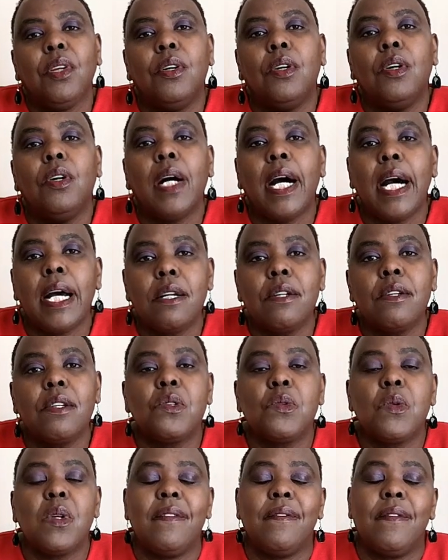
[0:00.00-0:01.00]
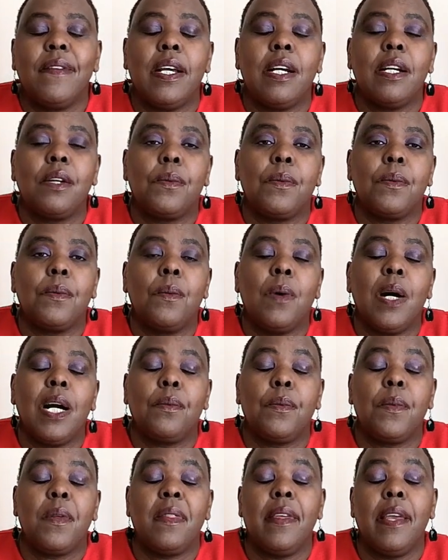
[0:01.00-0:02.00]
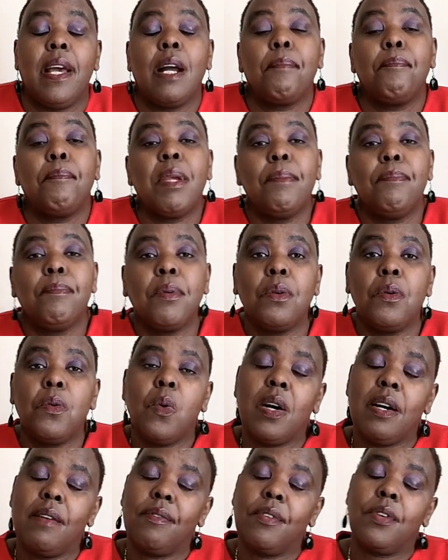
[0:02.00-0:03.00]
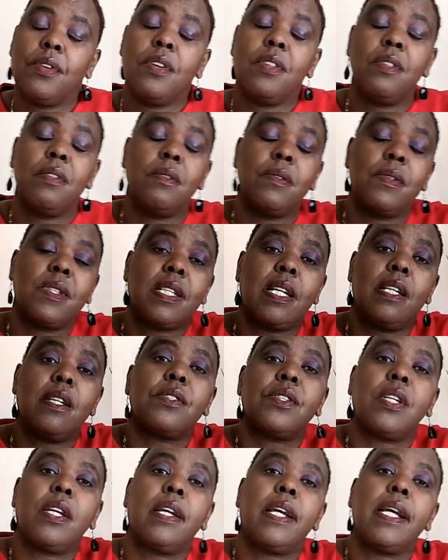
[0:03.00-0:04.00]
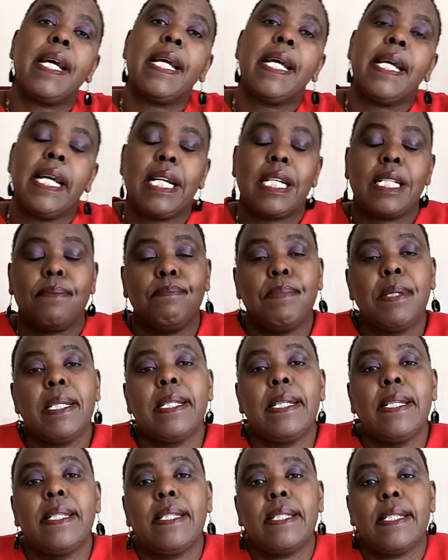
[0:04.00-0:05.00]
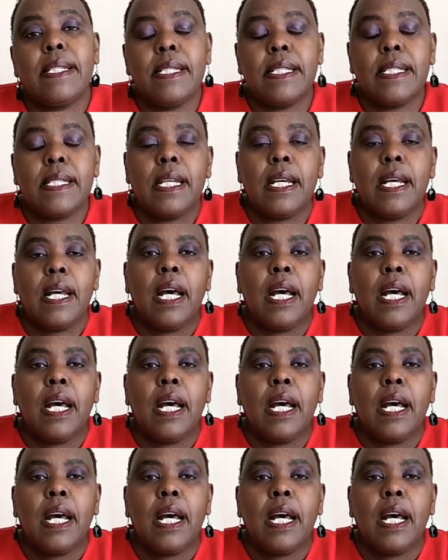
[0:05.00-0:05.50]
or adults who have worked with young people who have gone through such experiences,